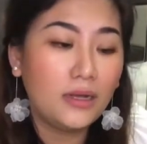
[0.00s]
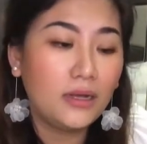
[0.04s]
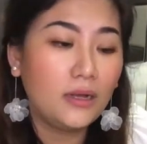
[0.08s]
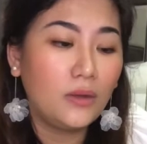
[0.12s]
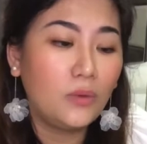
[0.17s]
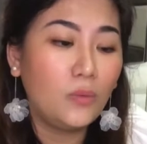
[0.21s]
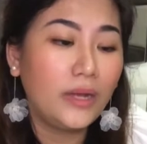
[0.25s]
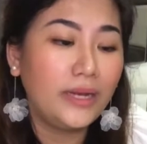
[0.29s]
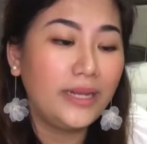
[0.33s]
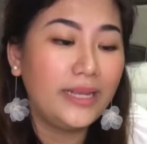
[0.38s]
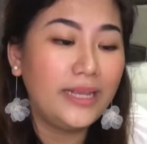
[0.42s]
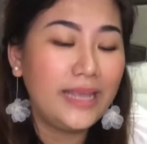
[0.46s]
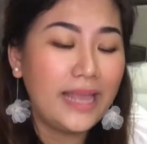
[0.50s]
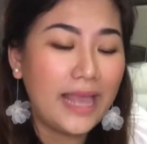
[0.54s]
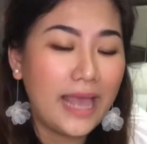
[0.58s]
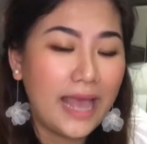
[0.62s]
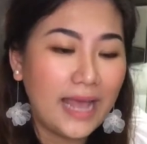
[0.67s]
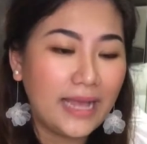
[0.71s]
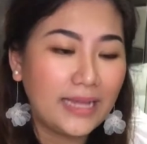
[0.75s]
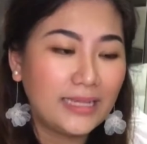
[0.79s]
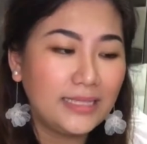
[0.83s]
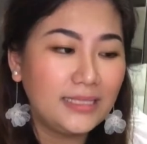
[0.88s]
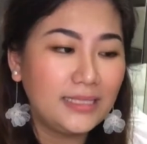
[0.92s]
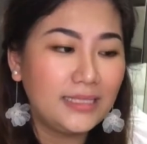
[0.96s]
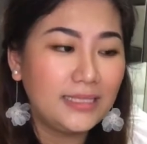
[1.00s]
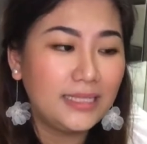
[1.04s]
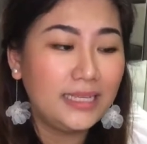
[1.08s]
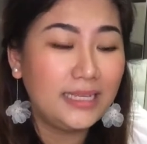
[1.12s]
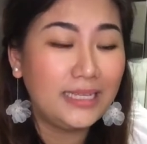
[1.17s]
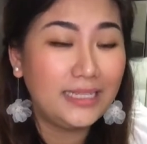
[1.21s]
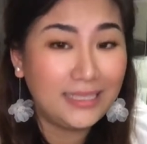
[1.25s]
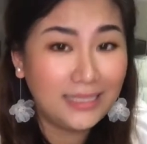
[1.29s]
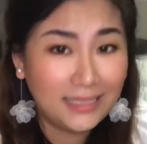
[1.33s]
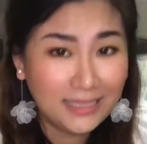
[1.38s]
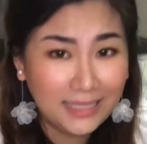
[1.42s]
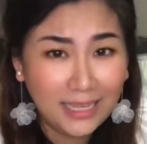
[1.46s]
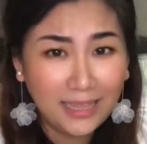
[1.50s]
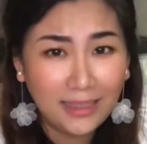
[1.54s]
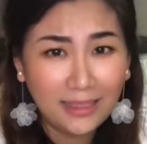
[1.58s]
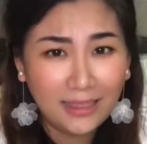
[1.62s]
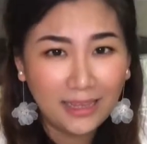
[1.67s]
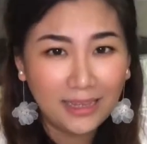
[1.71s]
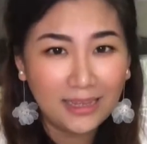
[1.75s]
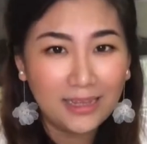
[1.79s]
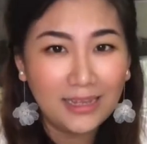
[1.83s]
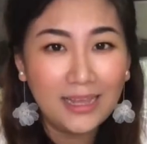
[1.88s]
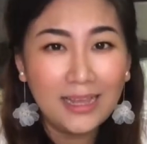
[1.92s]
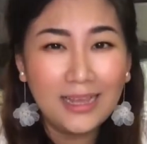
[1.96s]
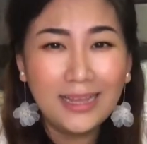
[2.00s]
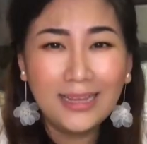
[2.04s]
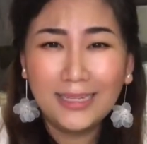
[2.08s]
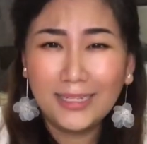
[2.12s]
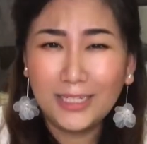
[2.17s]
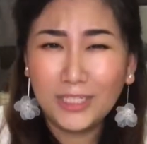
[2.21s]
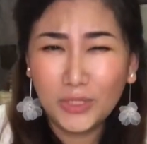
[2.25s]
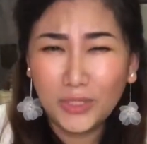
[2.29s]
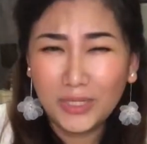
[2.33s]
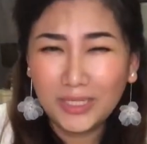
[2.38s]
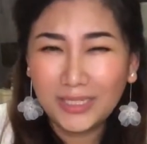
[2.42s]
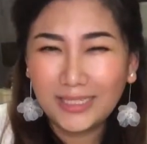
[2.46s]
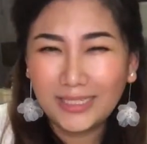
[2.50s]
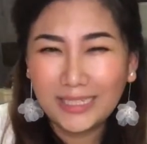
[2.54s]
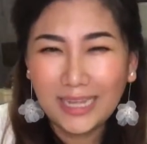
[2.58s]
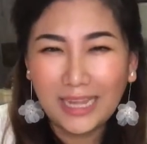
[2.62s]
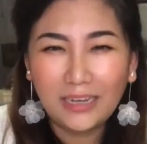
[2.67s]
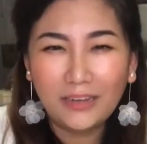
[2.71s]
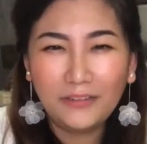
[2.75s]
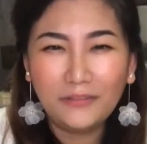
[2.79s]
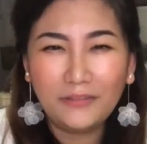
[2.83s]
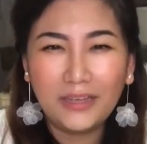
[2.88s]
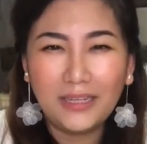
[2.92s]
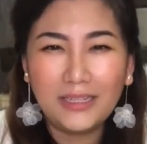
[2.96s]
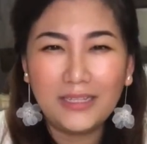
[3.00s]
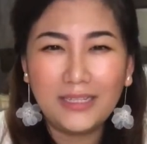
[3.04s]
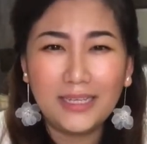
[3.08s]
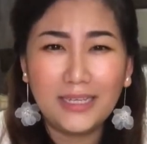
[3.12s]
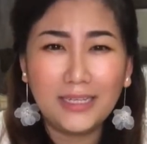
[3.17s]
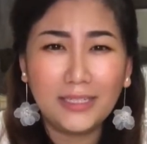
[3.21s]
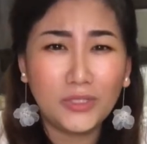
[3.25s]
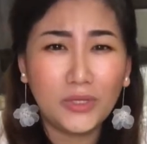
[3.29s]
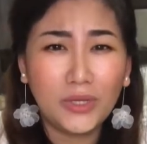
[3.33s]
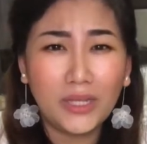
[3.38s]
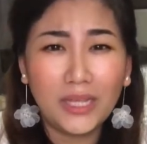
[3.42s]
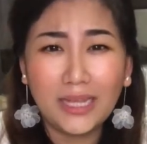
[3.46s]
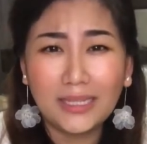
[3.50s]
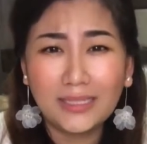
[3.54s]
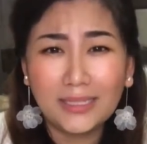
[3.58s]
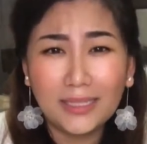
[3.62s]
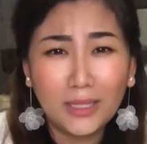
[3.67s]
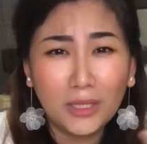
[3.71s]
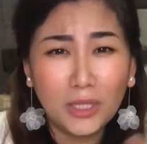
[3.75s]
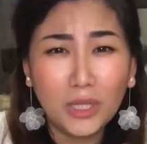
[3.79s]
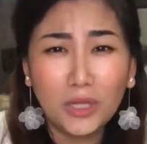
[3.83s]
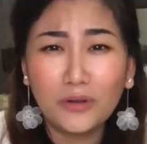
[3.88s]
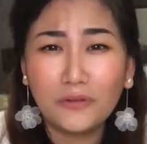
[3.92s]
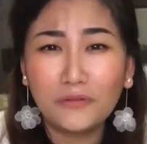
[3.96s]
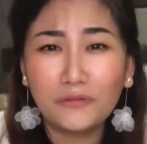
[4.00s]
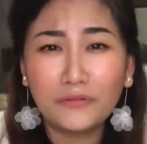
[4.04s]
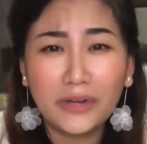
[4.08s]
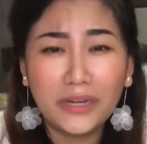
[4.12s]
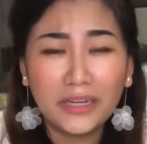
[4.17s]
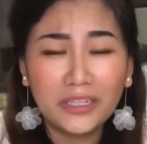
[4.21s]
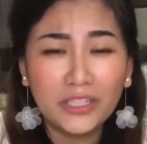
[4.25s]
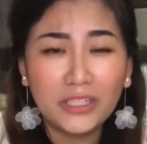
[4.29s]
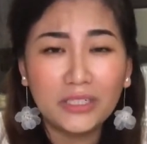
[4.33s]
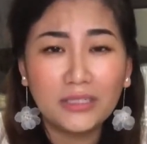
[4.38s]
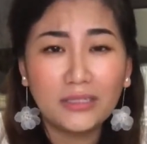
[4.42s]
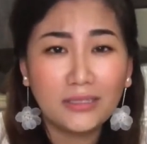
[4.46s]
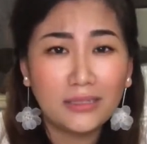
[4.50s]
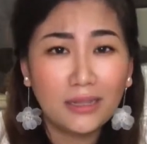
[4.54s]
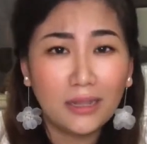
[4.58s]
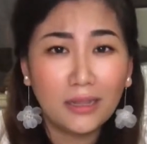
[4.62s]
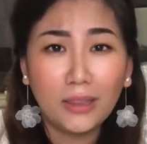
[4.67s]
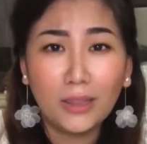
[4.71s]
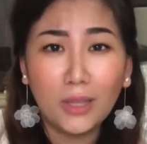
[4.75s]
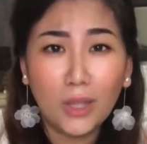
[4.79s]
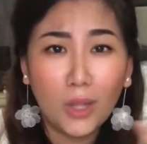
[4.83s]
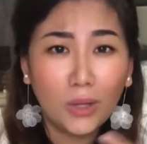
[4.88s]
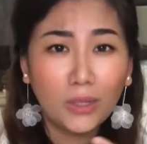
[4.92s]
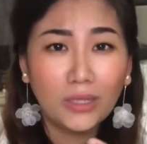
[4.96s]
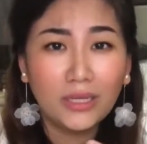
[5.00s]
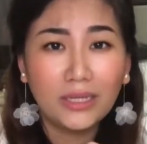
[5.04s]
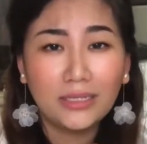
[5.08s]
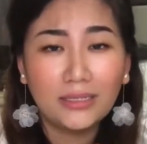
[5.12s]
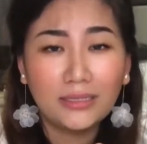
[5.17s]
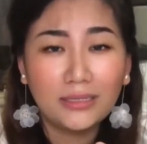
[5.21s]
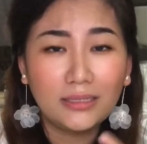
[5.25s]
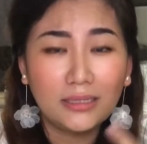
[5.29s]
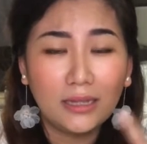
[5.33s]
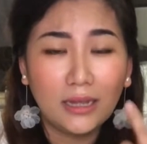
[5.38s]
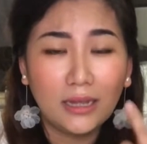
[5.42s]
What he has, he's teething, so he's salivating, so he has a lot of rashes along his